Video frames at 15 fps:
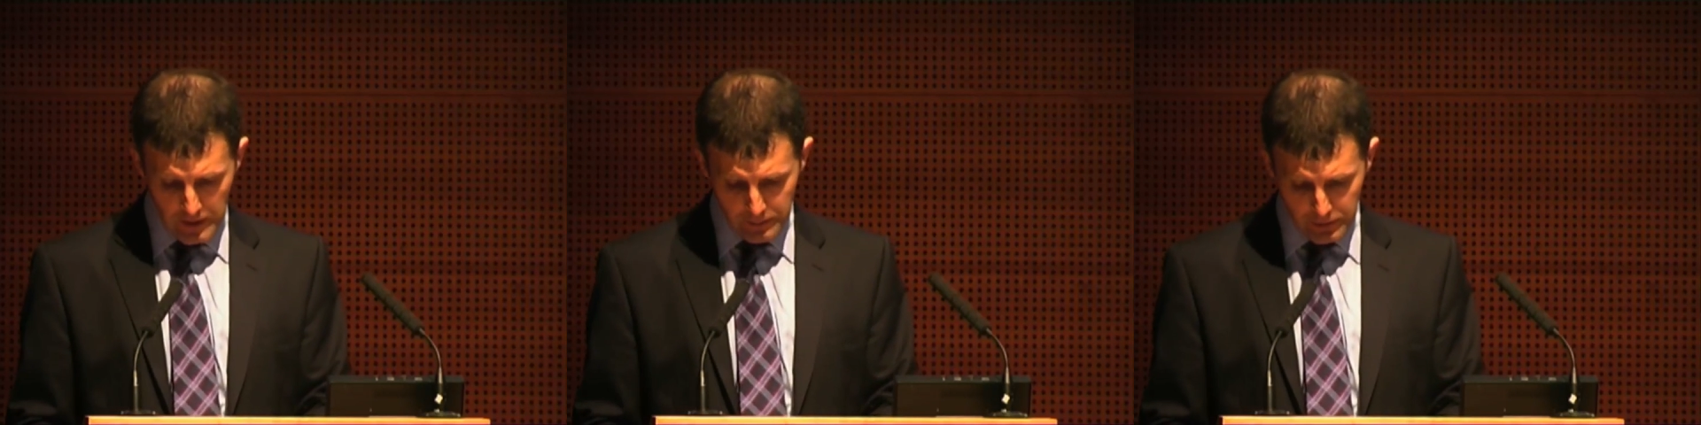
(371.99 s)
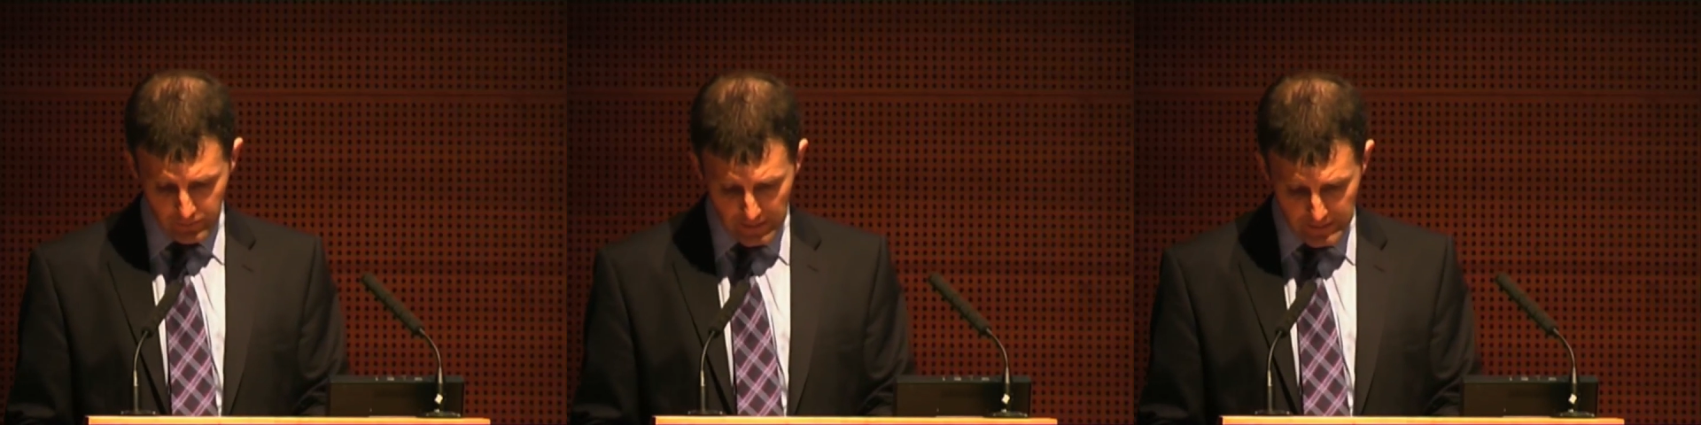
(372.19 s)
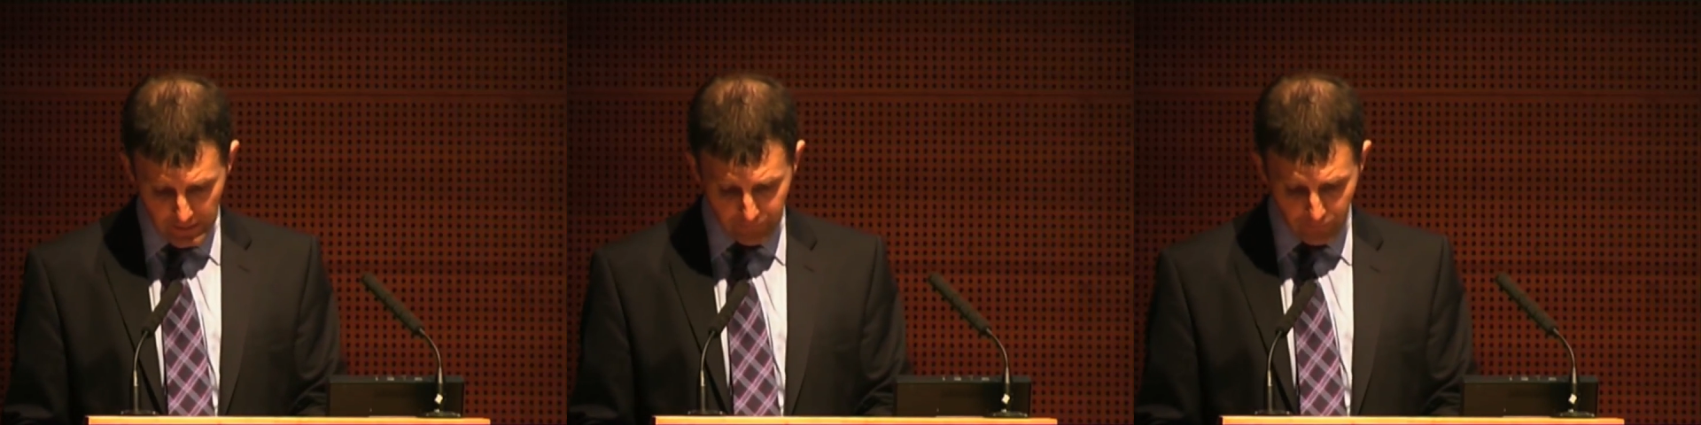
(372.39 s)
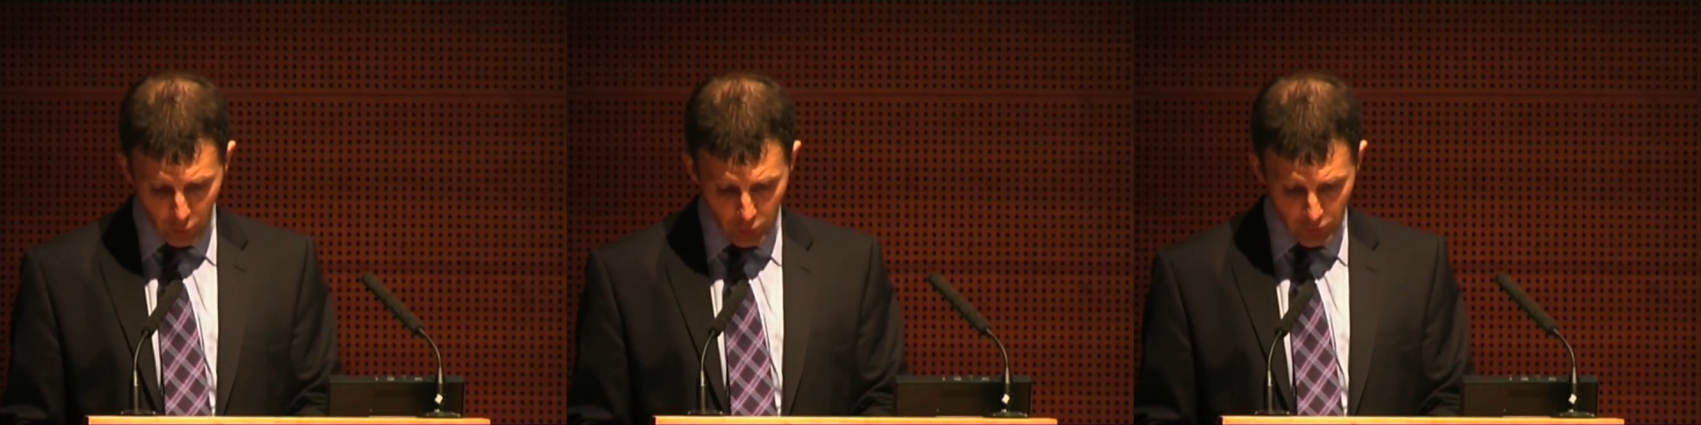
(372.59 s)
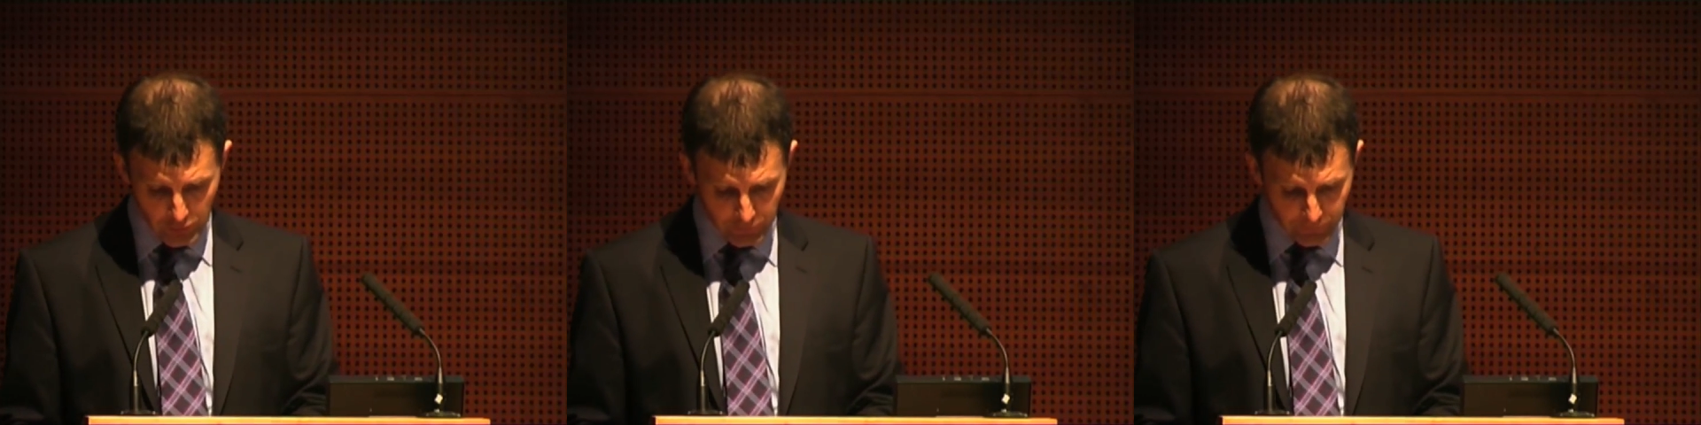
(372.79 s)
provide a
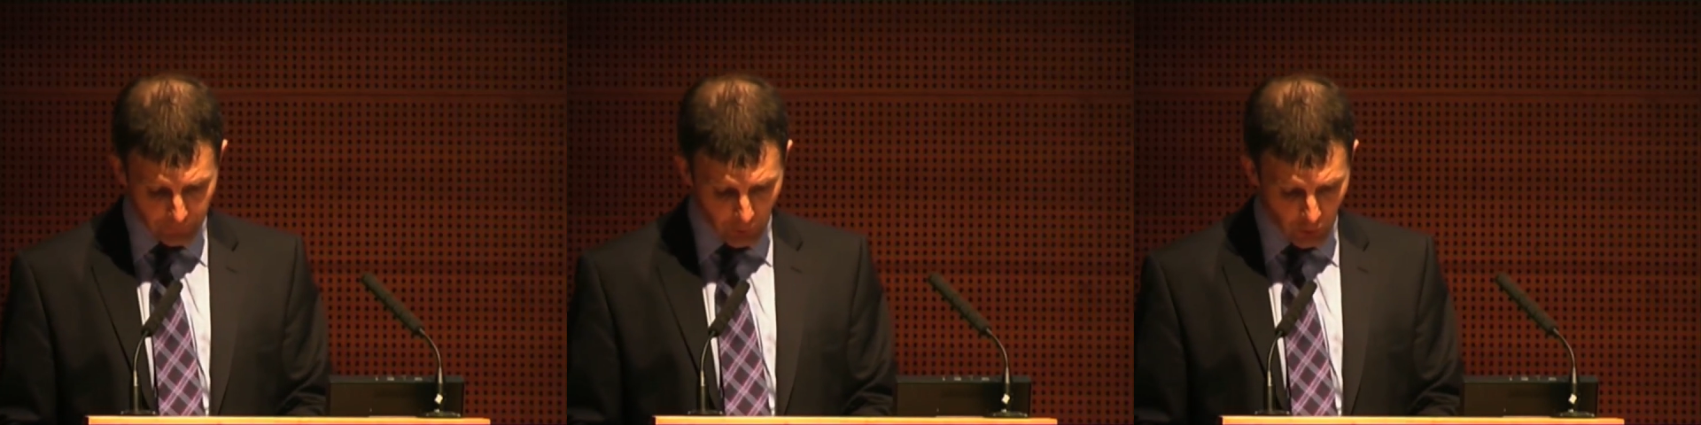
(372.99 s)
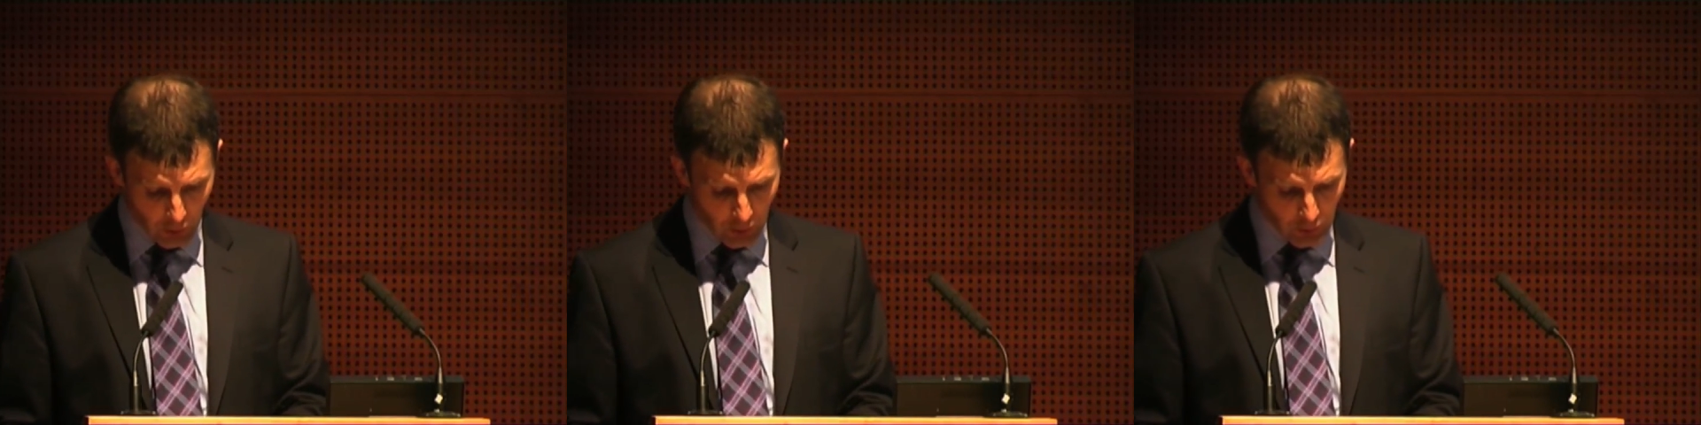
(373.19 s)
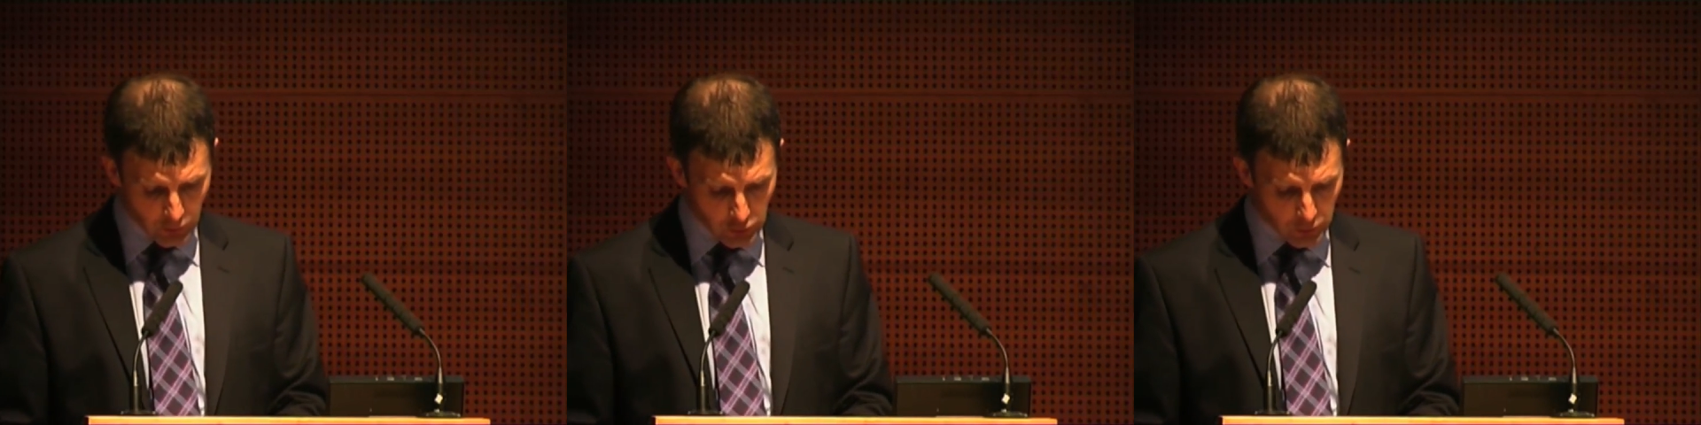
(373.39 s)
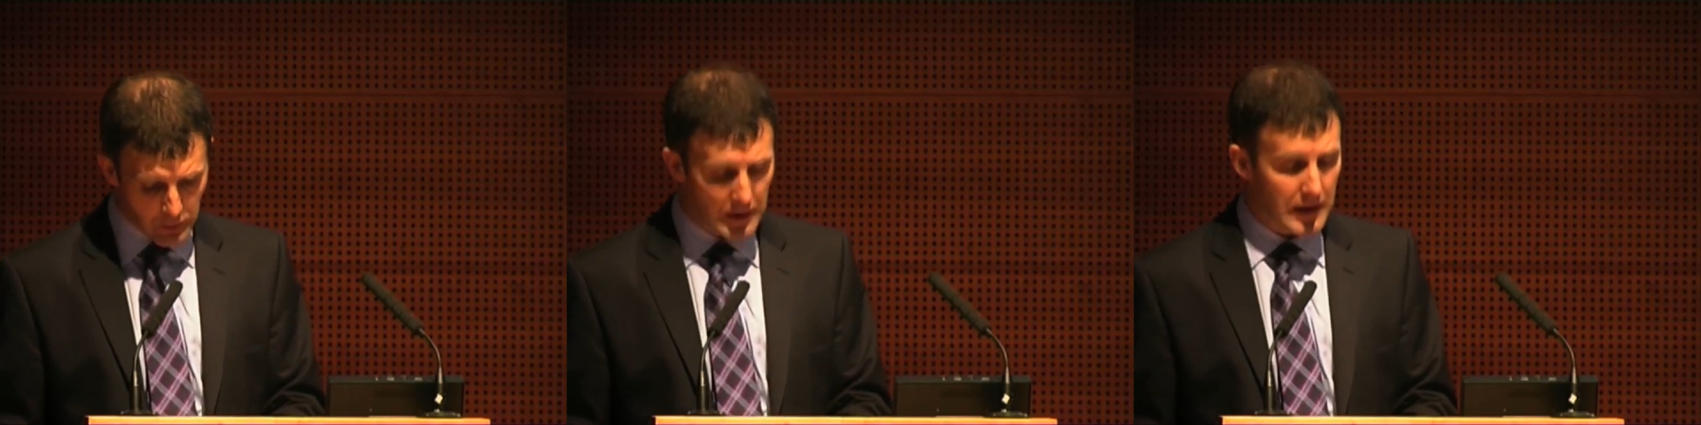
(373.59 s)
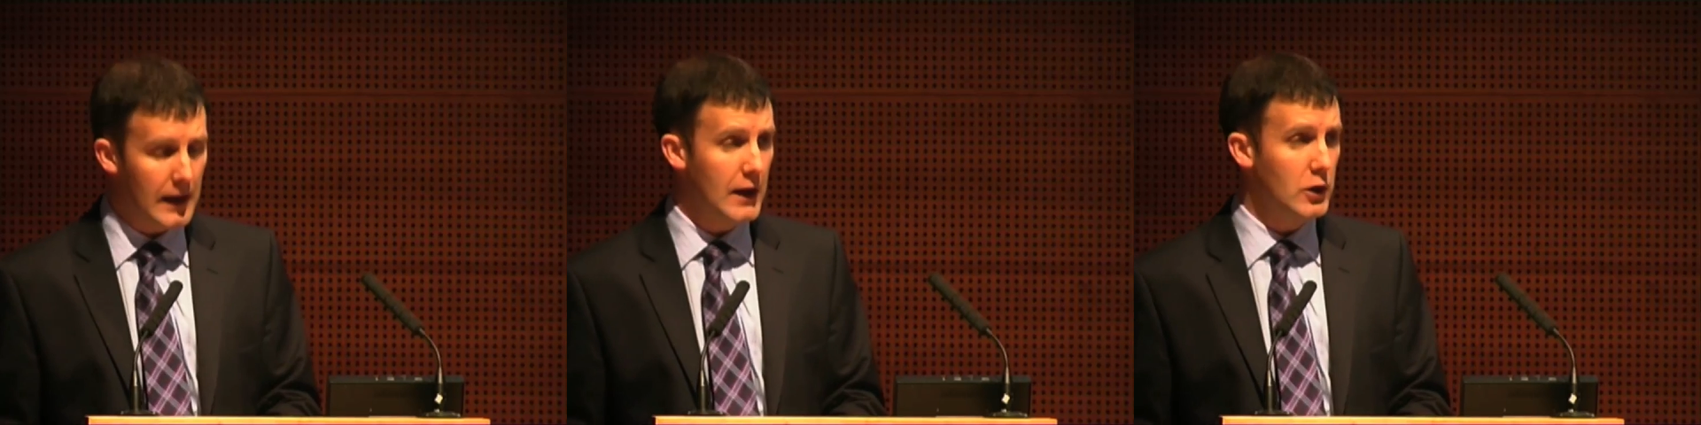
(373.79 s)
focus for
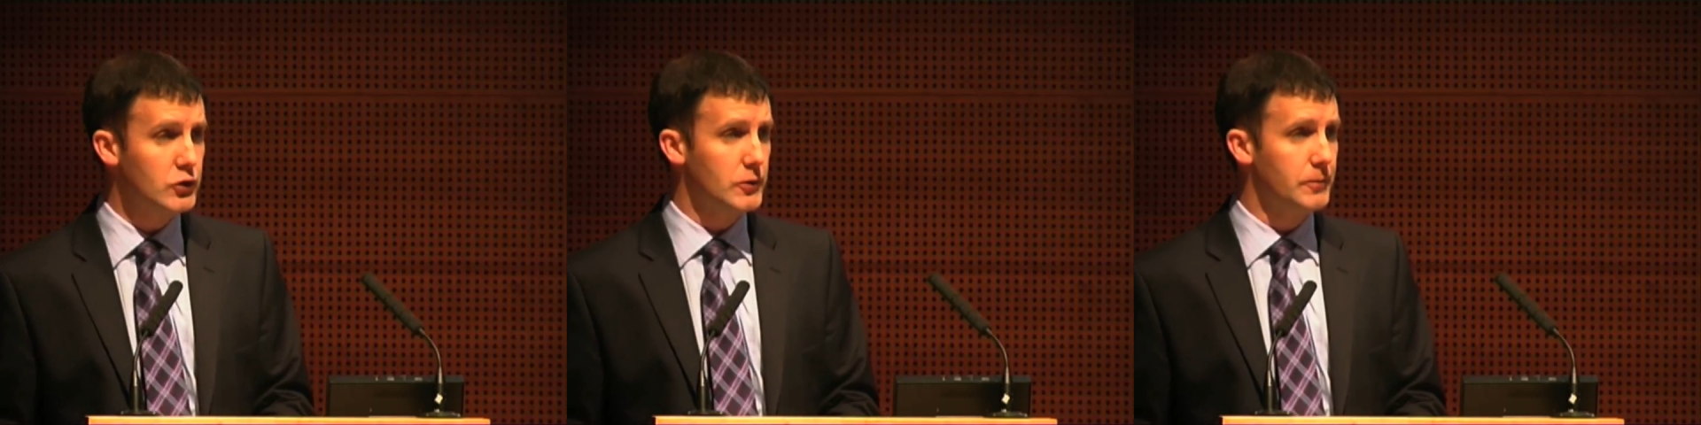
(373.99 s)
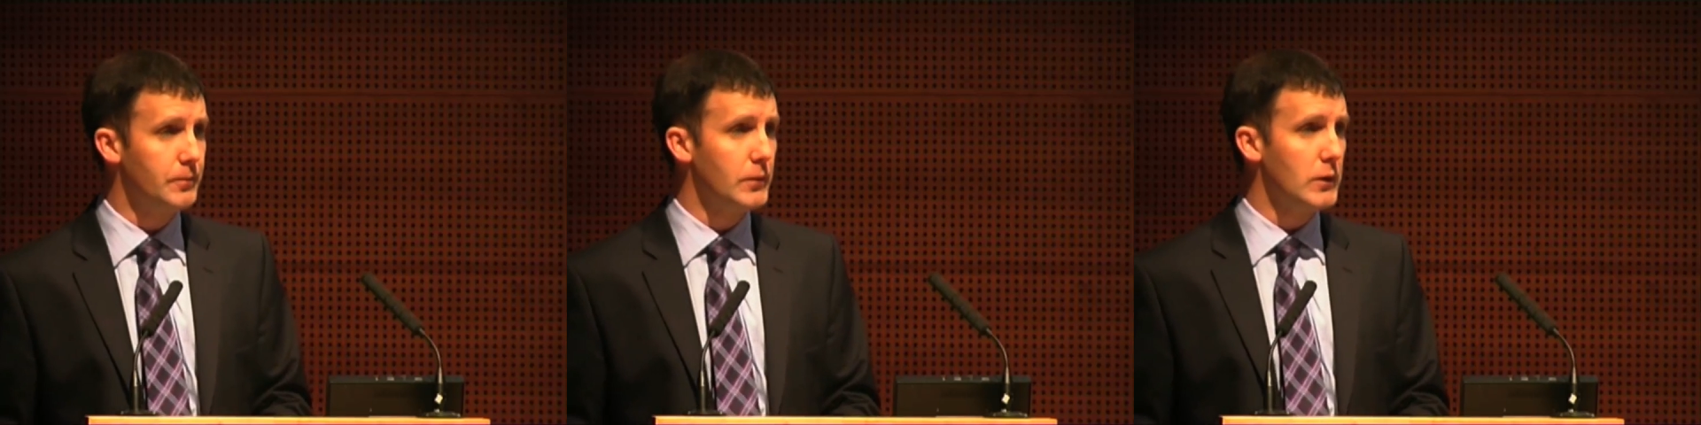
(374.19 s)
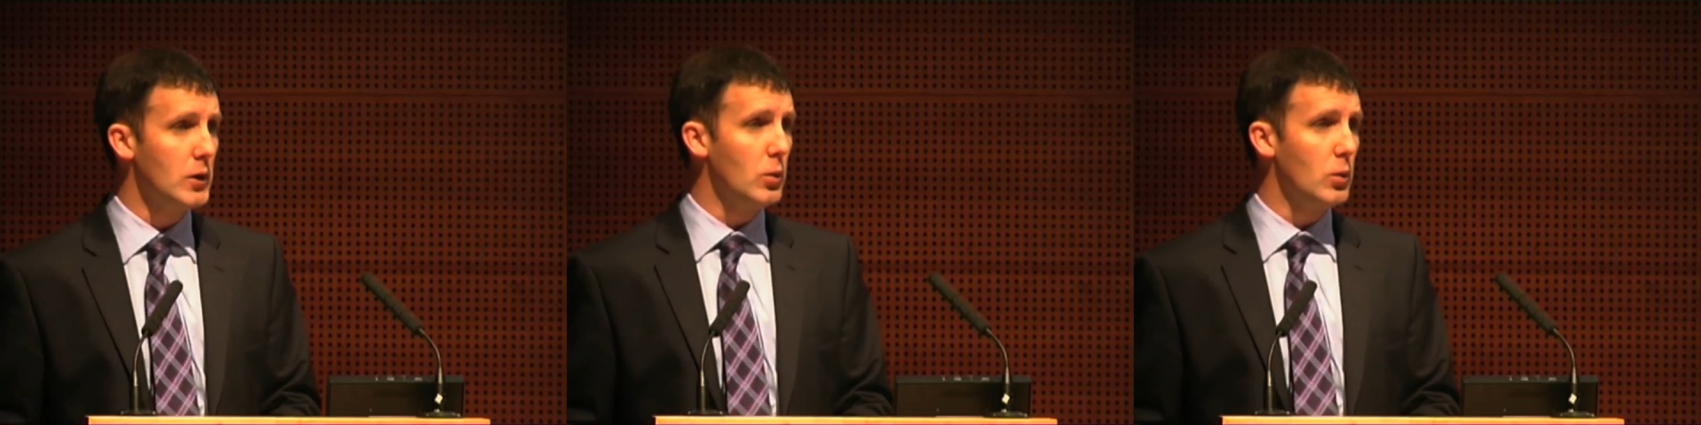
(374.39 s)
communication